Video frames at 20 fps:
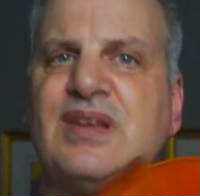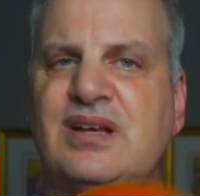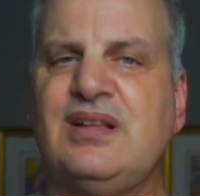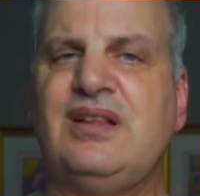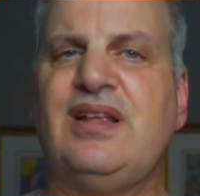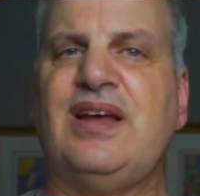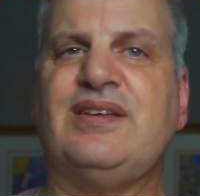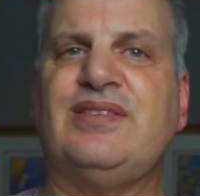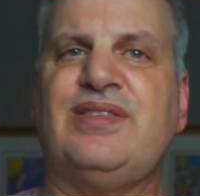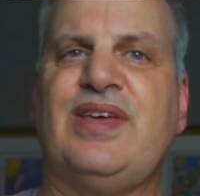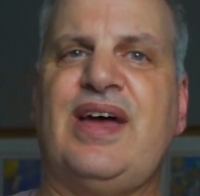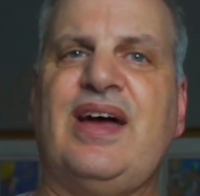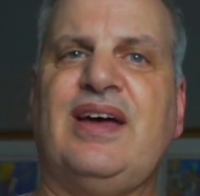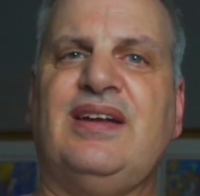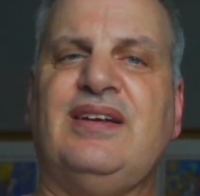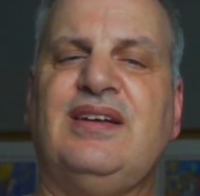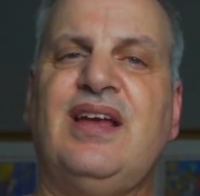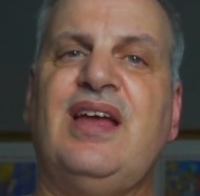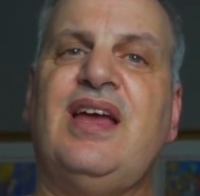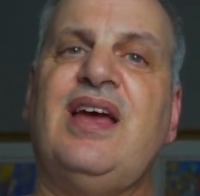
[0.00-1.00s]
Like
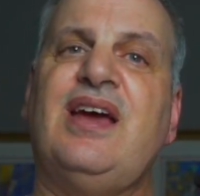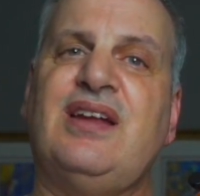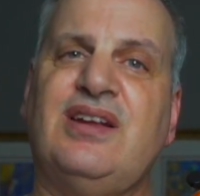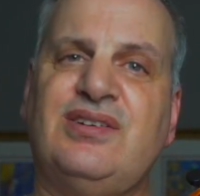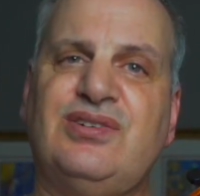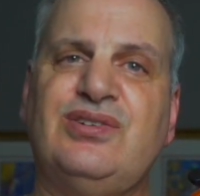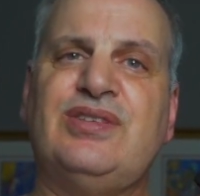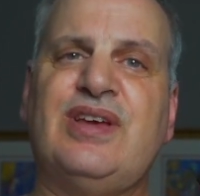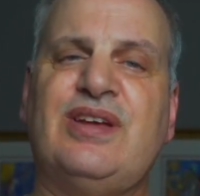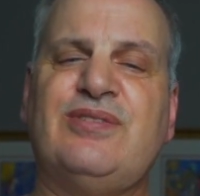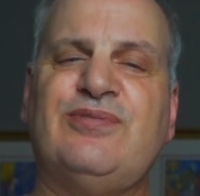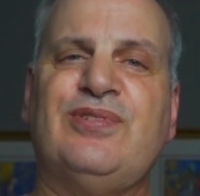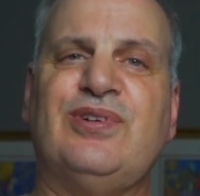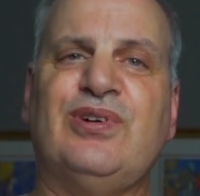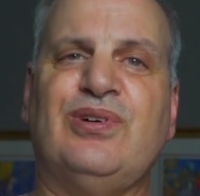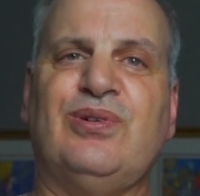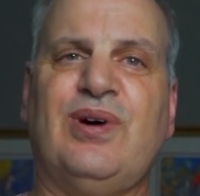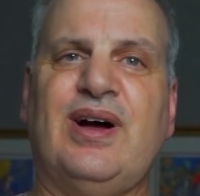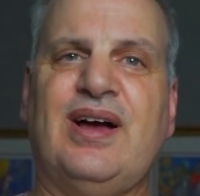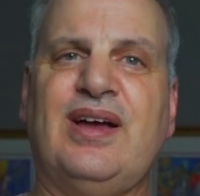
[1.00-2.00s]
that. And I do that for
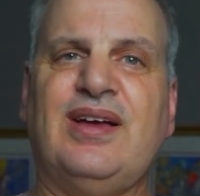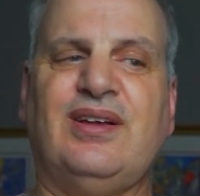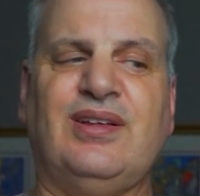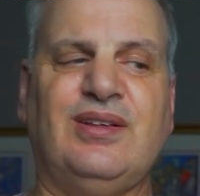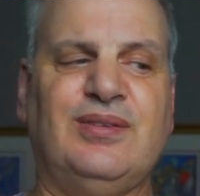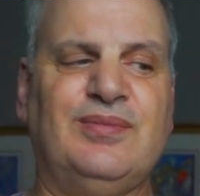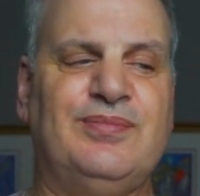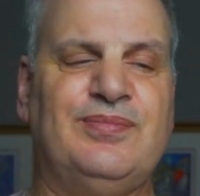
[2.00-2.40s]
a while.